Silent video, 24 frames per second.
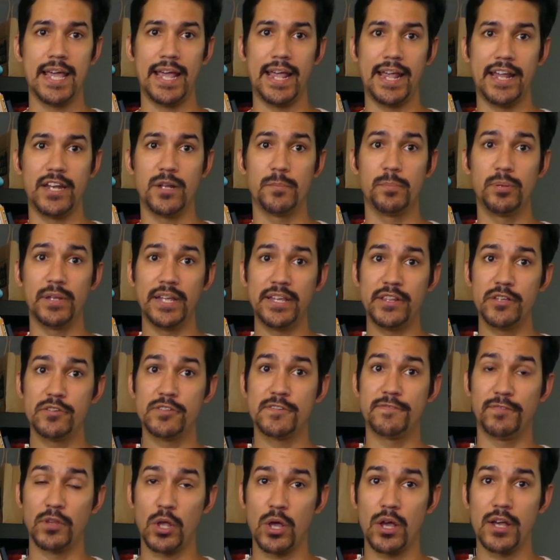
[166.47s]
and to play those
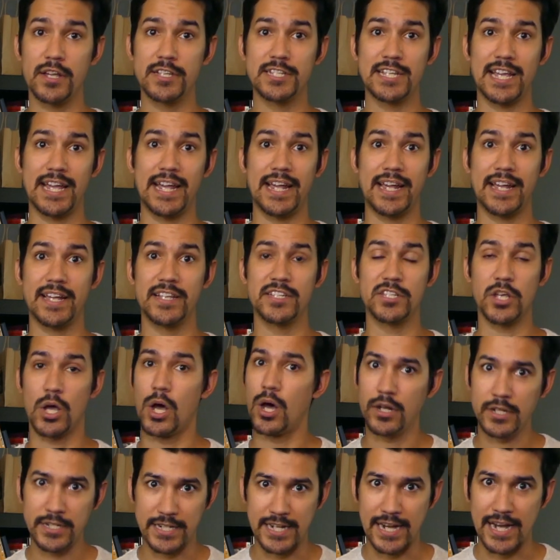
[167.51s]
flaws as
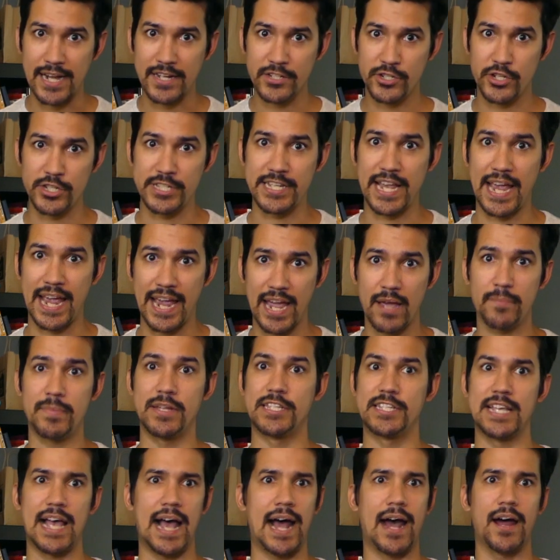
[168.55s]
unconscious
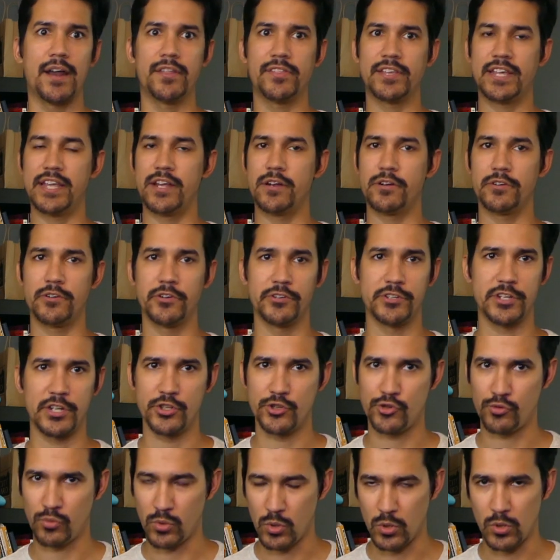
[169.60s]
habits out of the character's
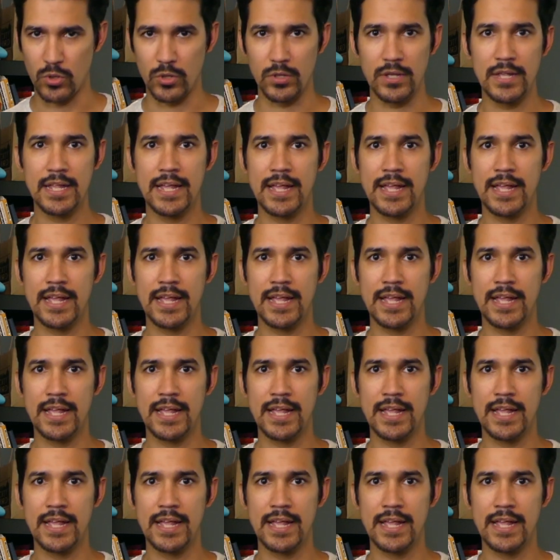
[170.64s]
control.